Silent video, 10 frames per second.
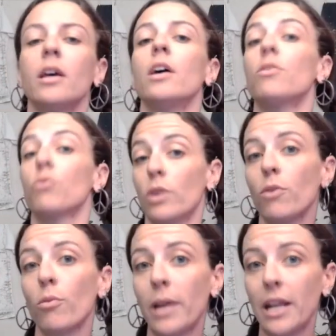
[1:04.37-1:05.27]
three
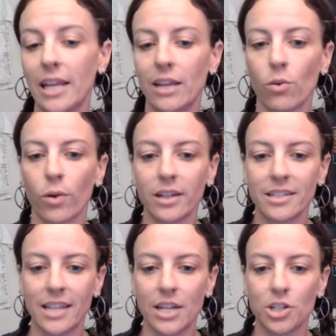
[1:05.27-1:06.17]
Romanian
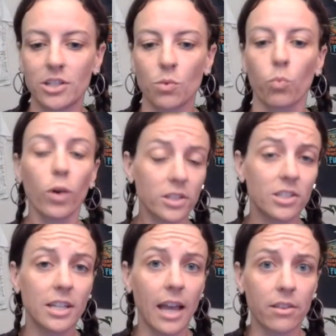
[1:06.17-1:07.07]
organizations worked
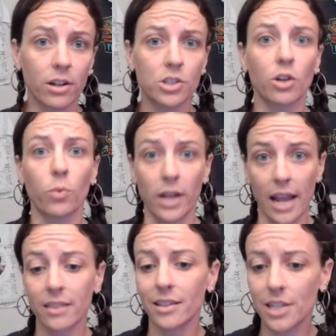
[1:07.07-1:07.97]
together to create
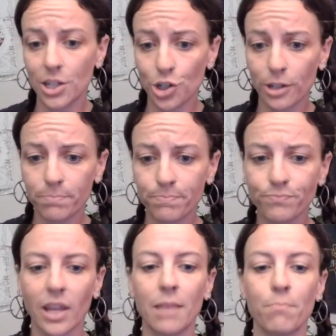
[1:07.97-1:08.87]
the t-shirt.
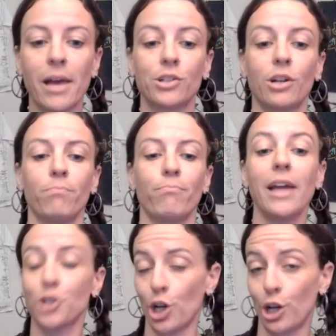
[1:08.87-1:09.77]
It
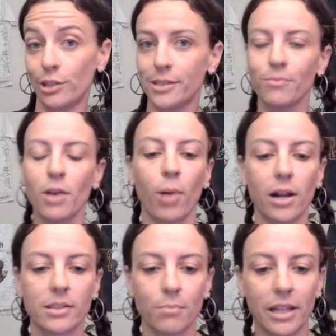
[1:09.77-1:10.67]
measures
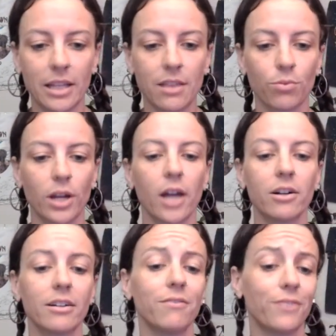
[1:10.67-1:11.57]
approximately
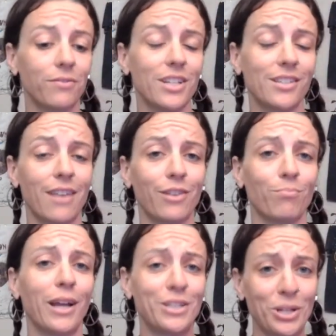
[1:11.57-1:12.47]
357
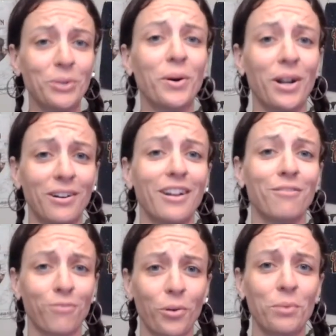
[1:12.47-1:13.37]
by
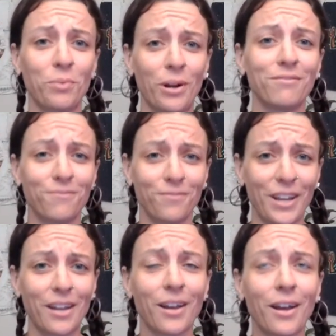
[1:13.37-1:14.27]
241
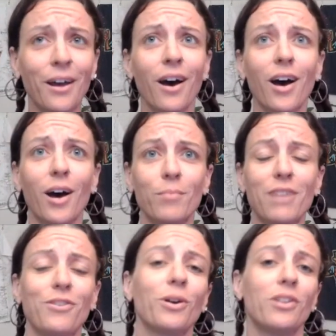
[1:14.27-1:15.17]
feet. If
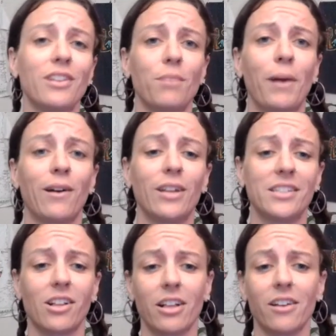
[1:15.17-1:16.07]
you go to the Apparelist,
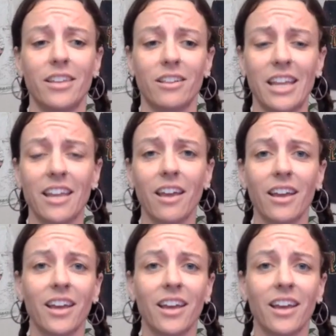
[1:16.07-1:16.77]
click on the link,